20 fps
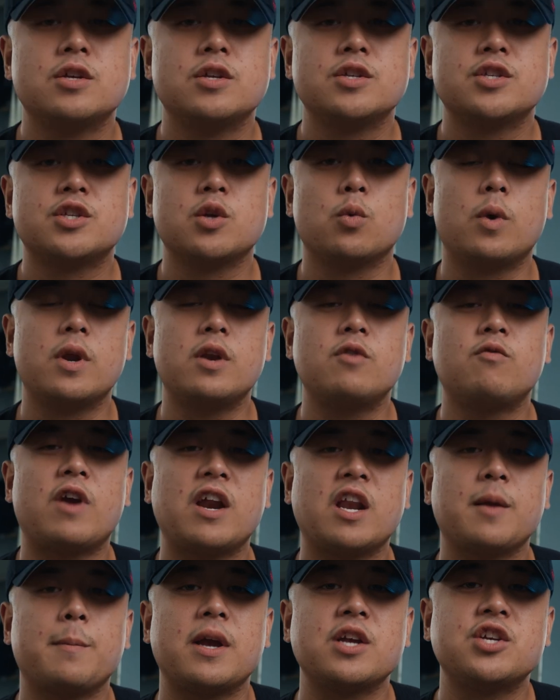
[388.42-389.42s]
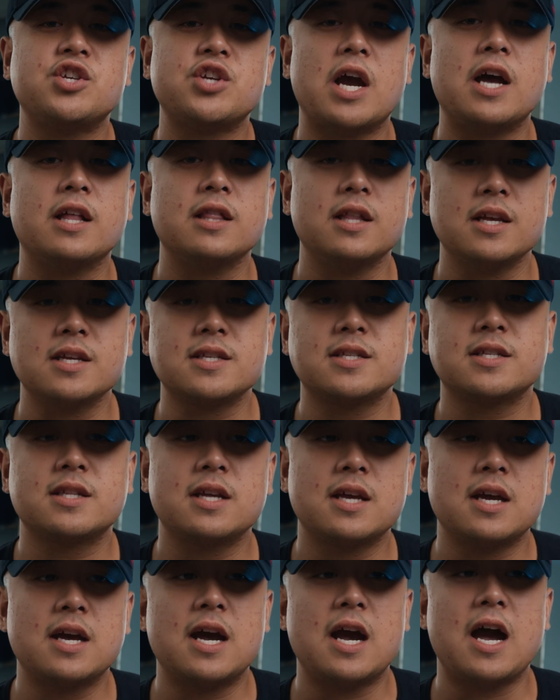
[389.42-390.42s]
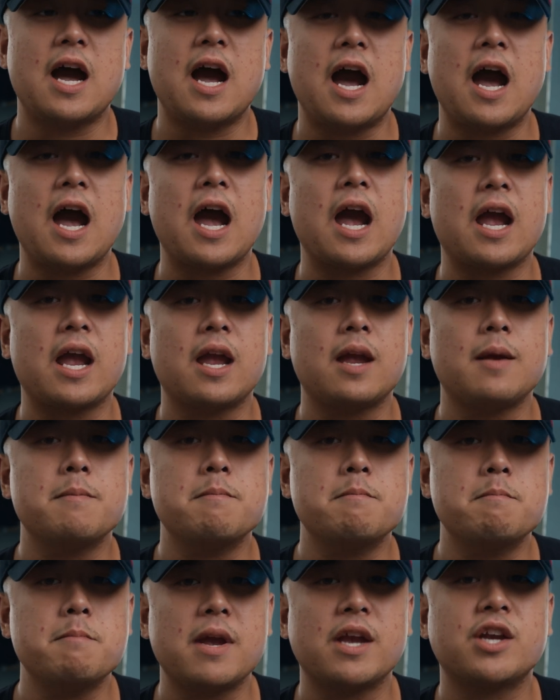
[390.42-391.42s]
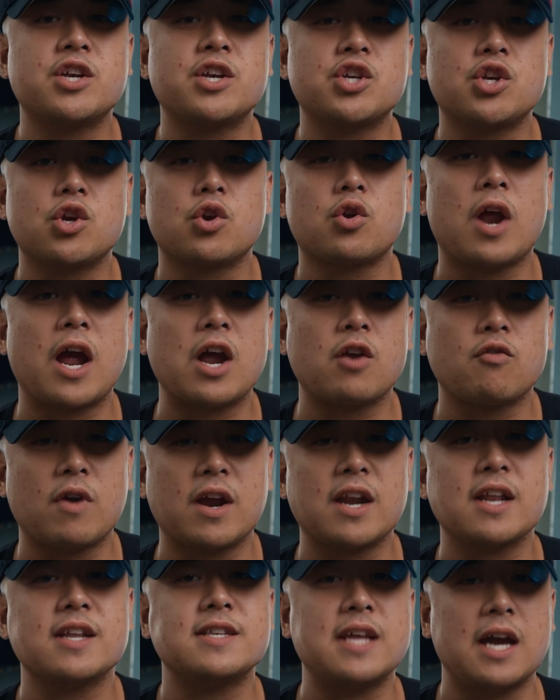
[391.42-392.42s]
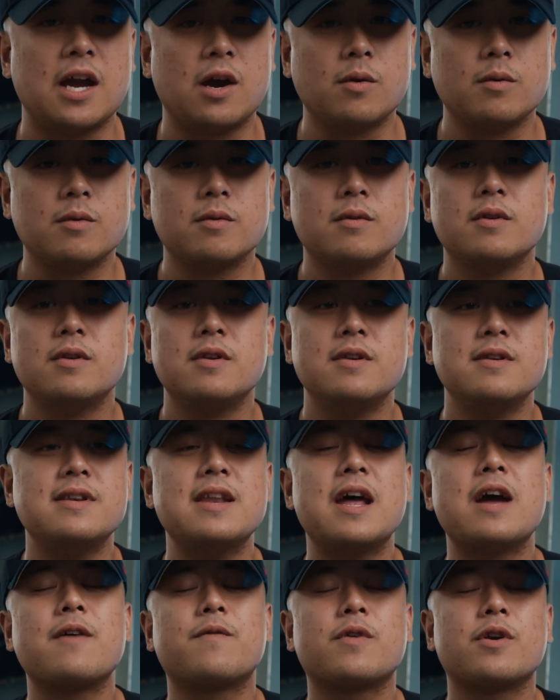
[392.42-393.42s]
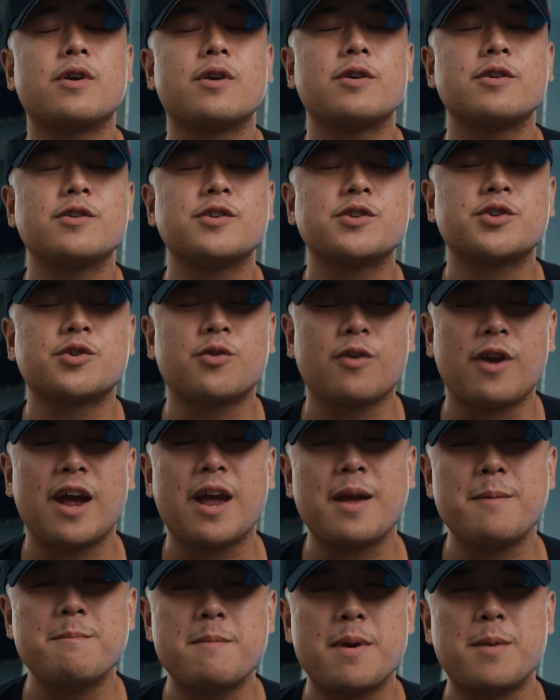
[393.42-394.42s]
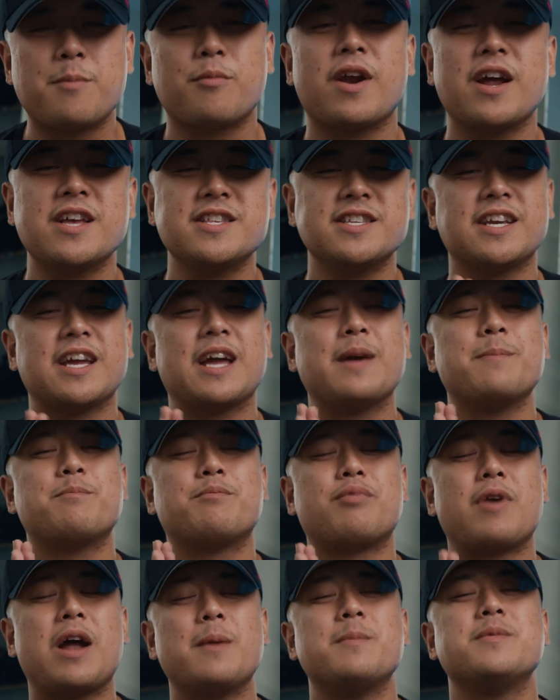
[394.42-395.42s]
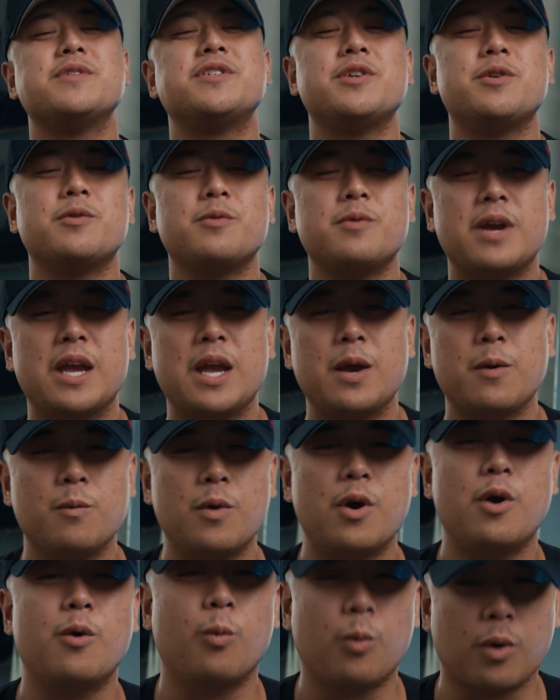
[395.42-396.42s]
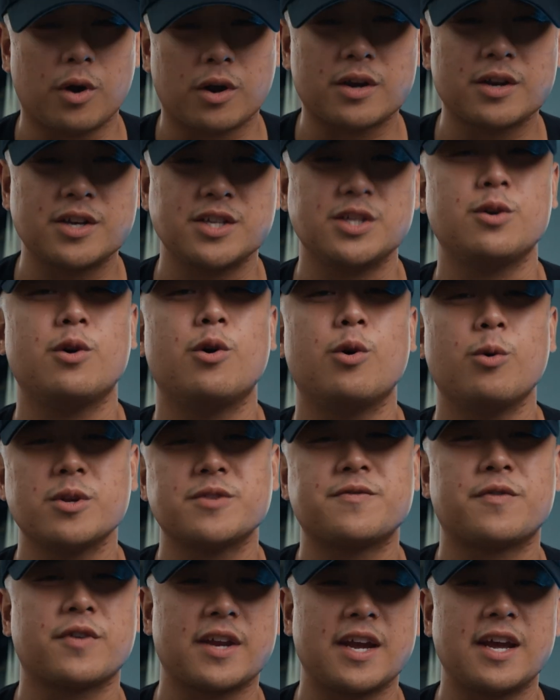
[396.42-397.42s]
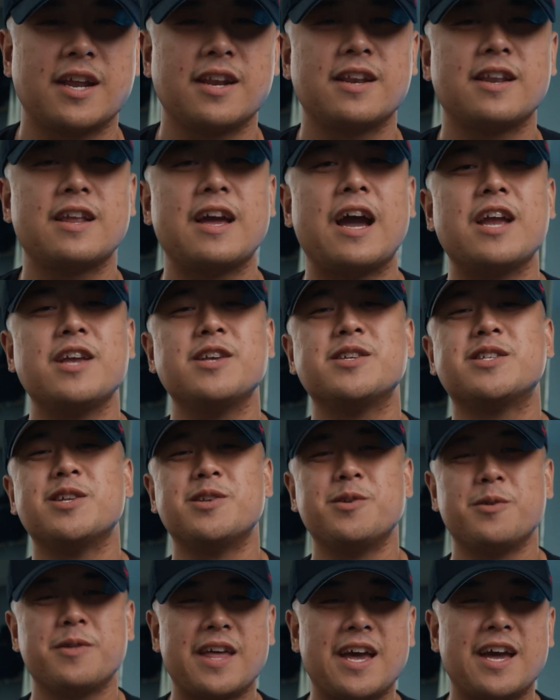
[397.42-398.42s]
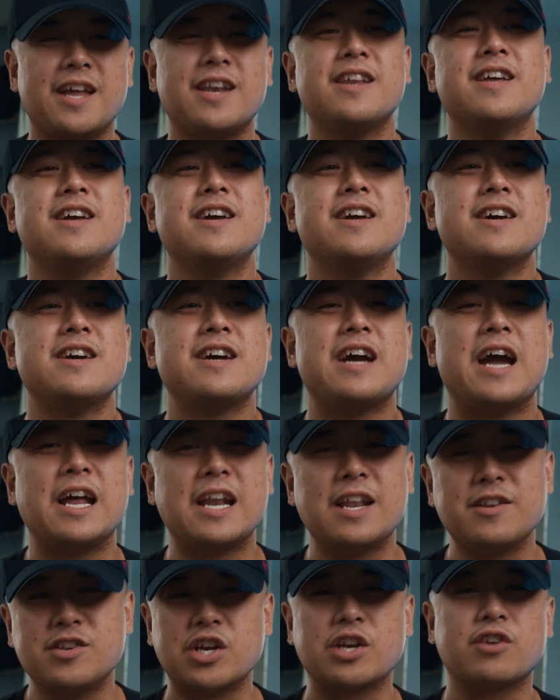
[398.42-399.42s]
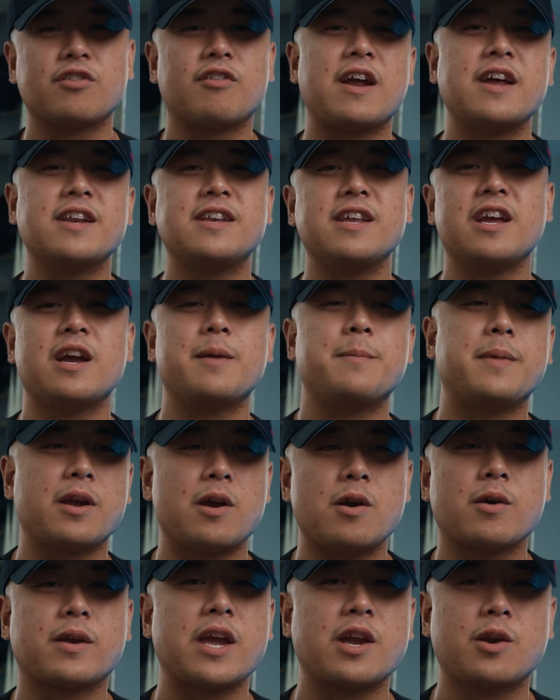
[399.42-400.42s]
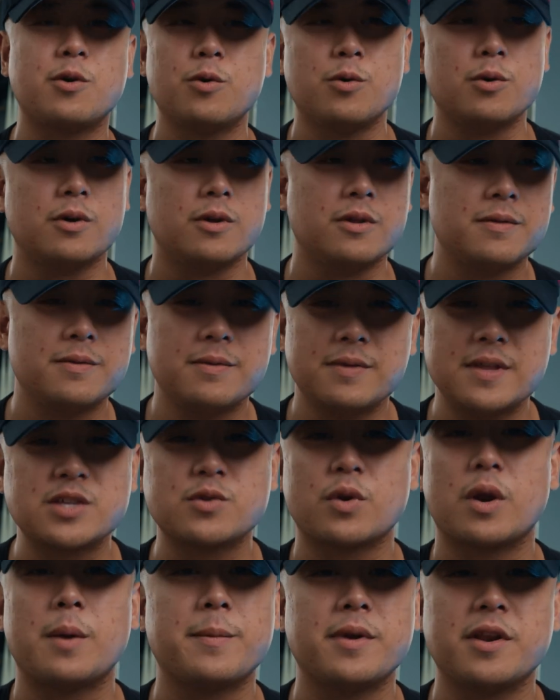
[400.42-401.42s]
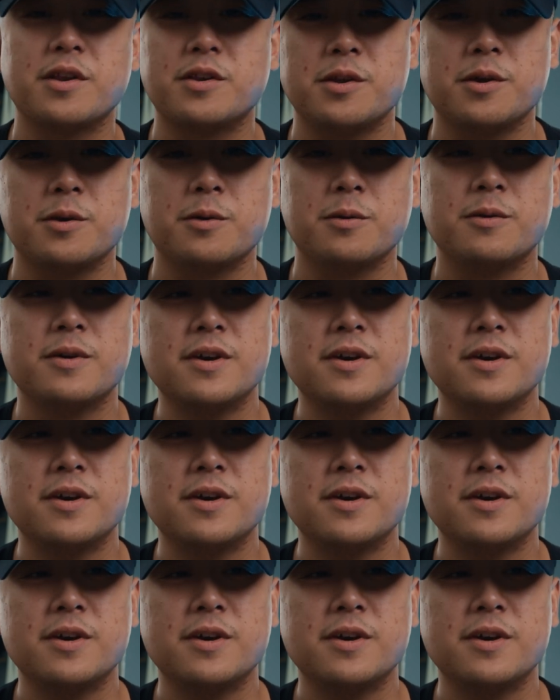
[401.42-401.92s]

So when writing my shot list, I make sure I write it down. Never try memorizing it. I promise you it won't work because you'll always forget. I used to do that. I had a general idea. I'm like, okay, cool. This is what I'm gonna do.